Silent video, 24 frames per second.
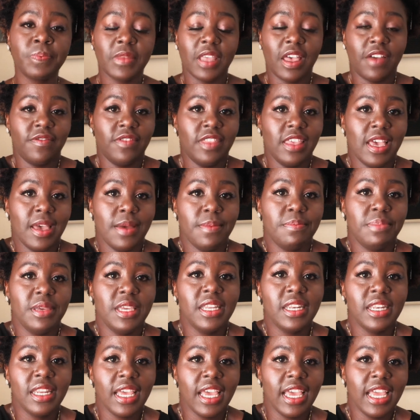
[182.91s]
Have there
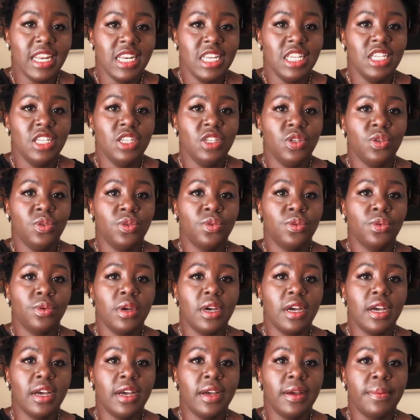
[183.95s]
been any new
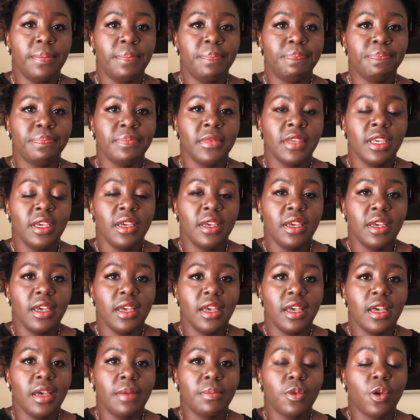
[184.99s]

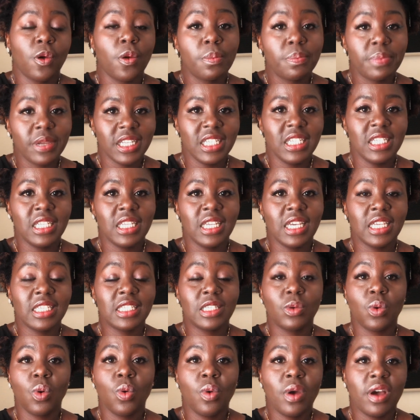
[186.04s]

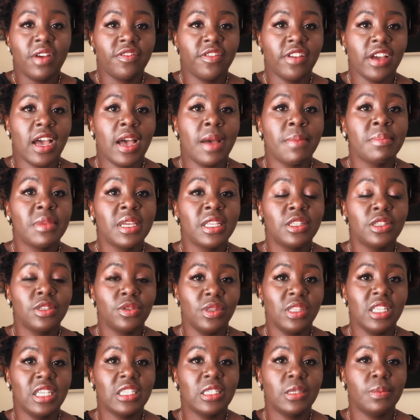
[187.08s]
competitors who have come
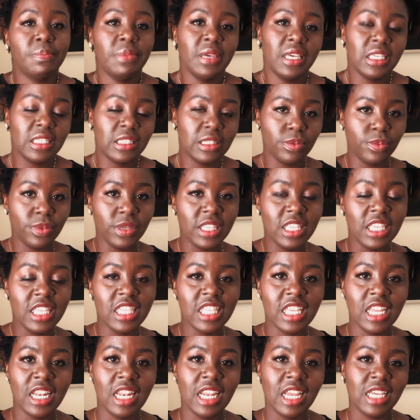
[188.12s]
into the space within
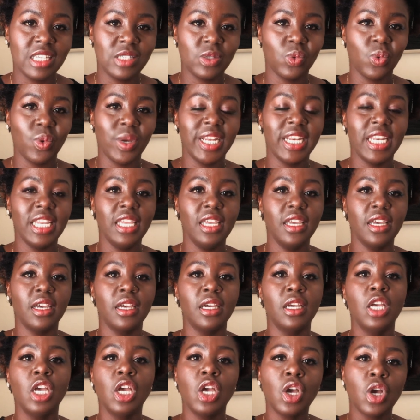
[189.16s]
the last 1 year?